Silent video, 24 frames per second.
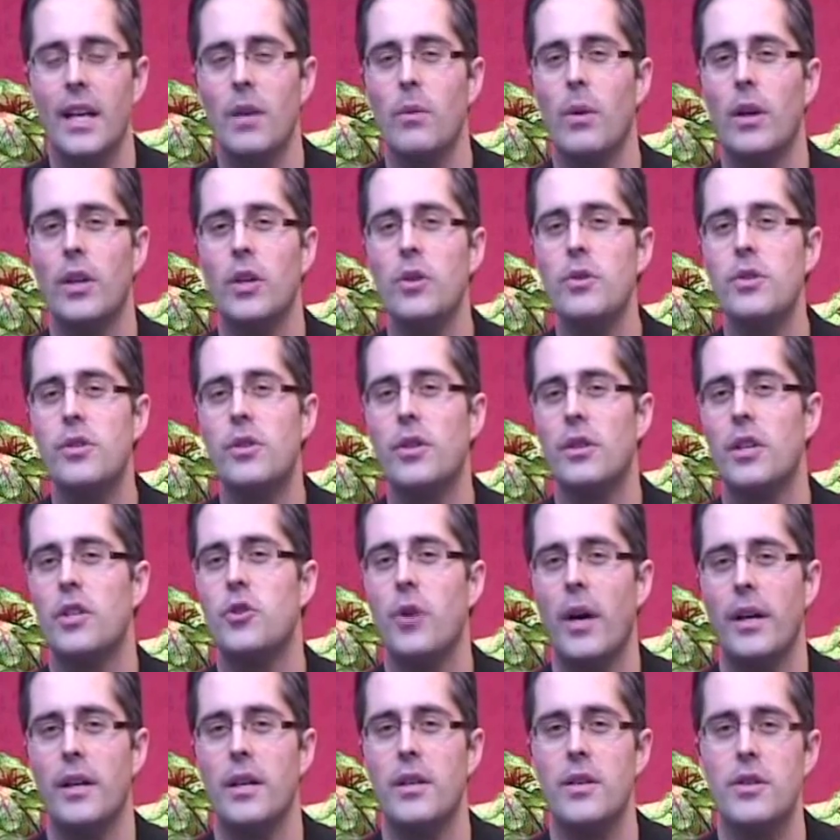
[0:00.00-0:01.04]
anyone who's going
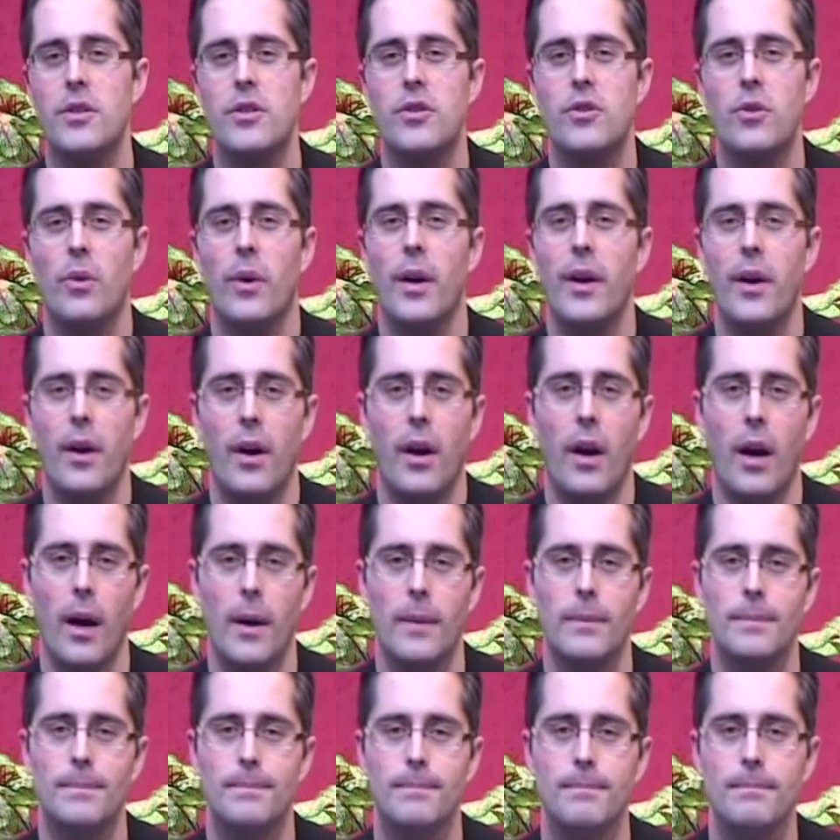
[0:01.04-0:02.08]
to try to destroy
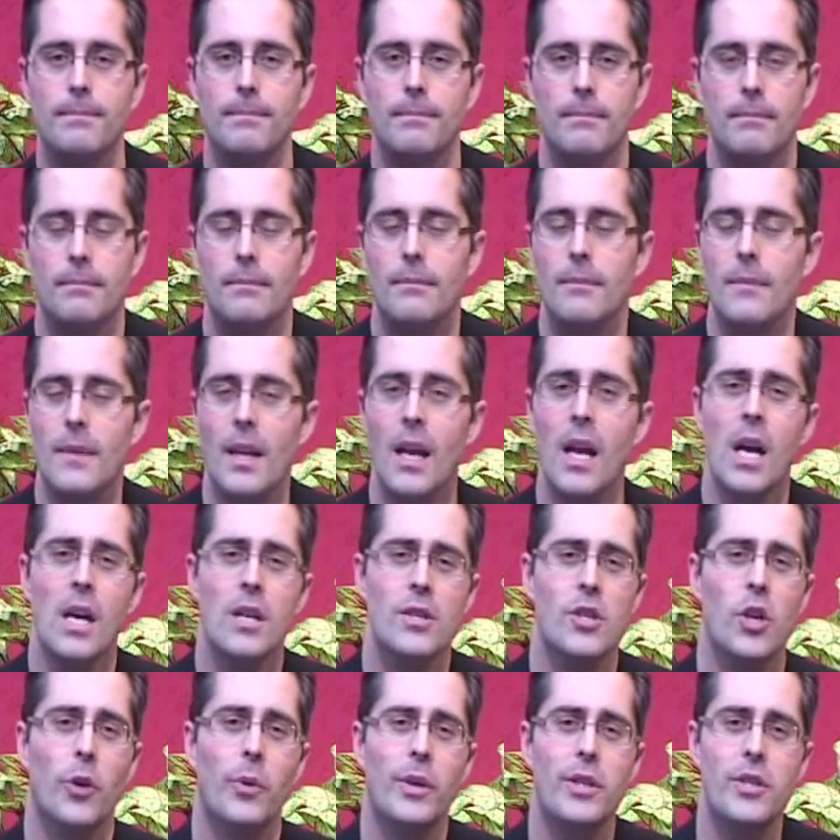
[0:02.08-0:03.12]
her.
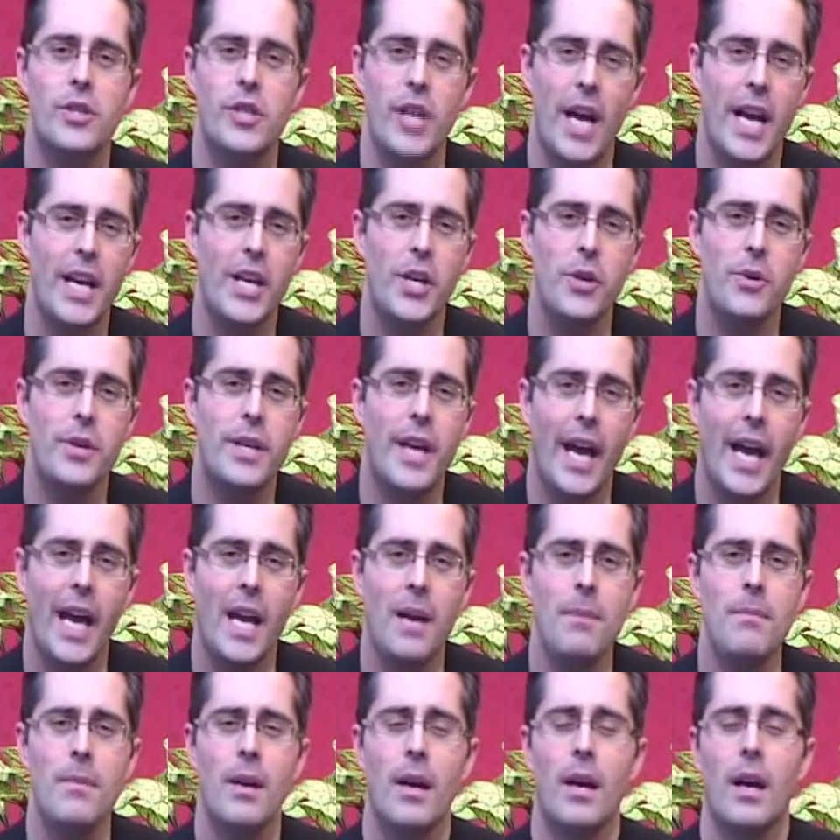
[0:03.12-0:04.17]
So when Jehu
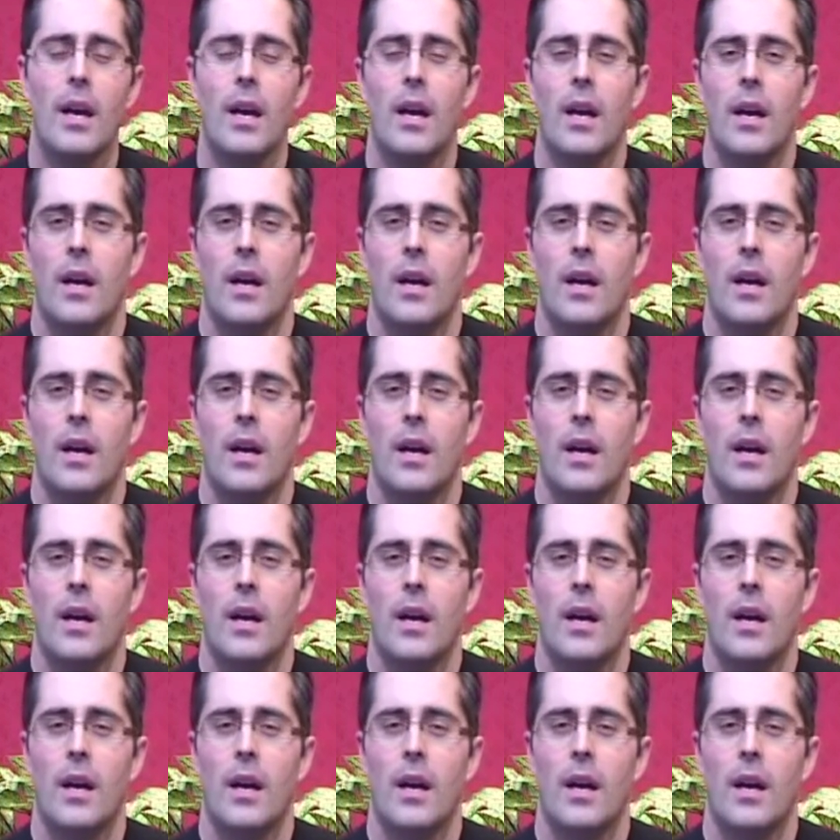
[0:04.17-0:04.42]
came,